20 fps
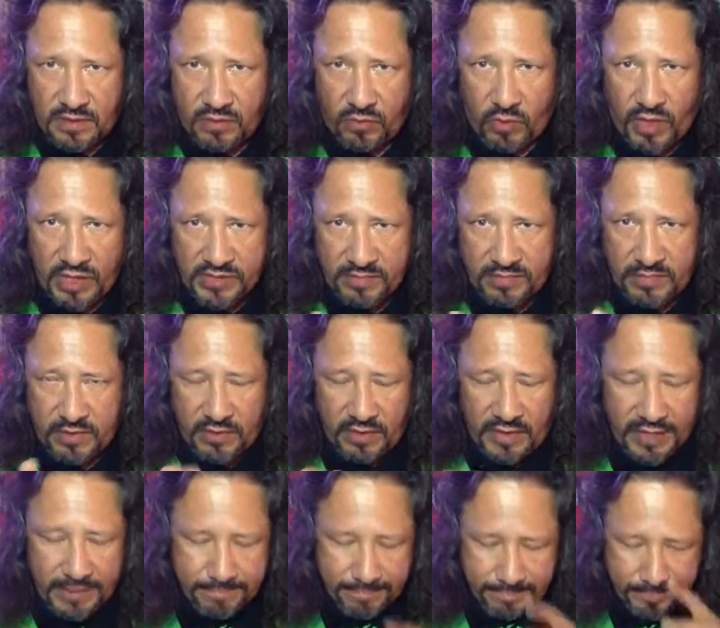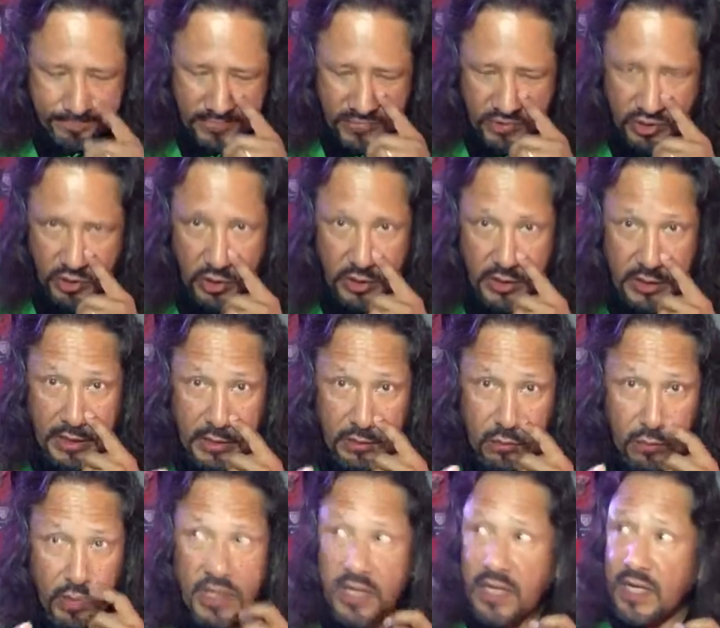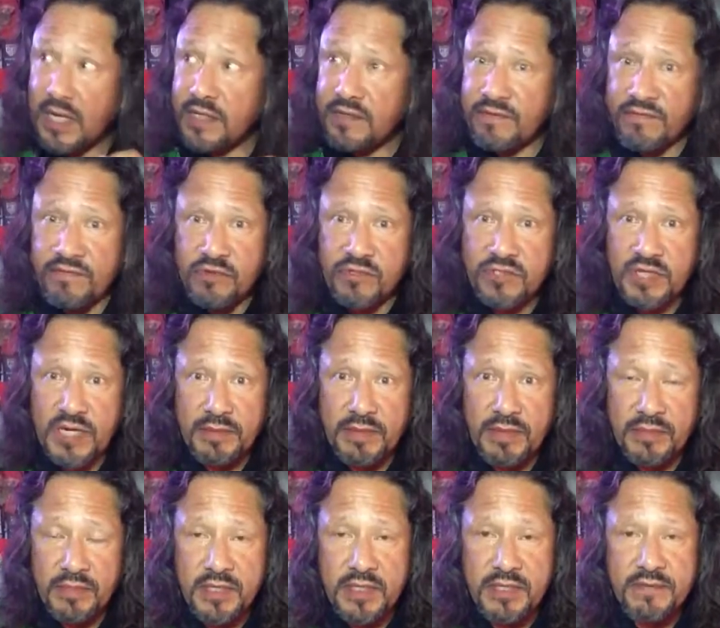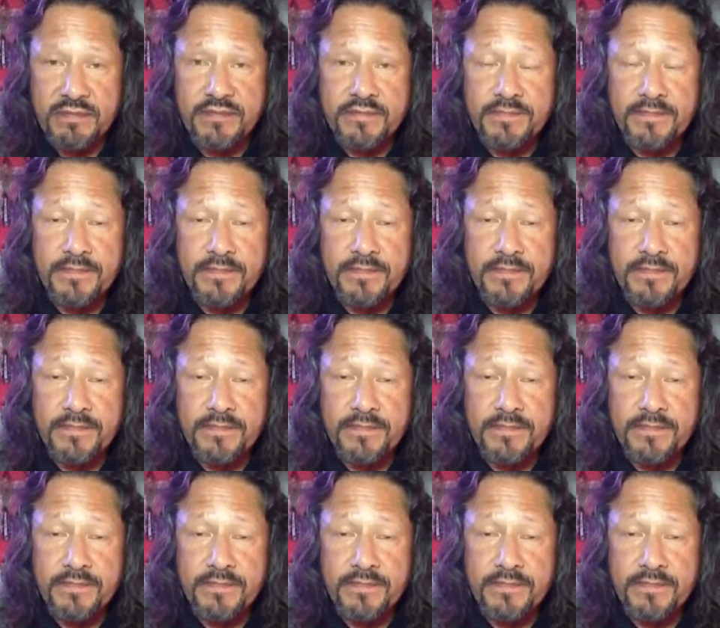Watch them, all right? Starting at 1 o'clock the first game, I believe.